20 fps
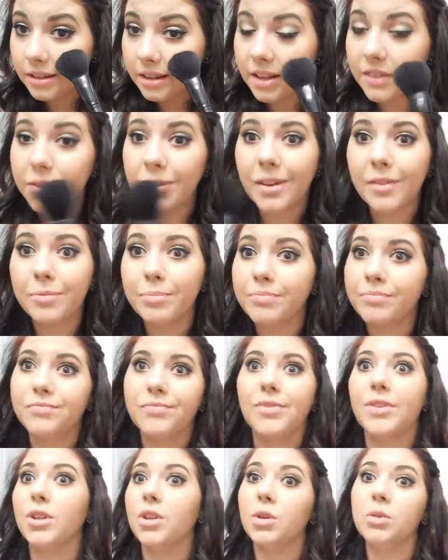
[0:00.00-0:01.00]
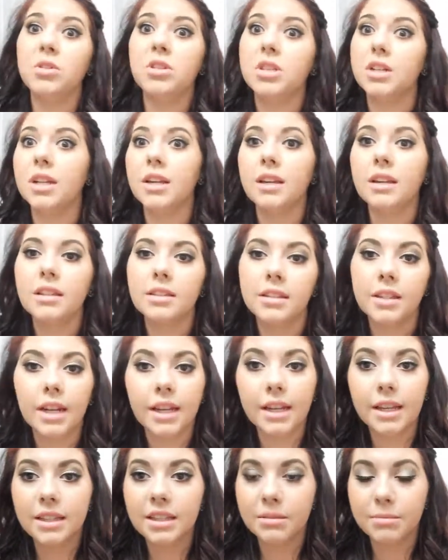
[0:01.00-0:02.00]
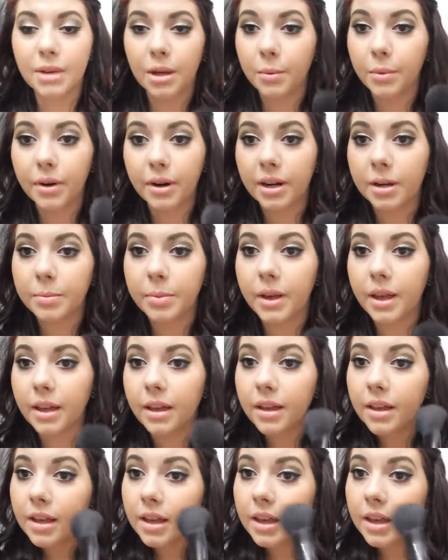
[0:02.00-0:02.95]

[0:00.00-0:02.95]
If you have huge cheeks, then I guess it might work, but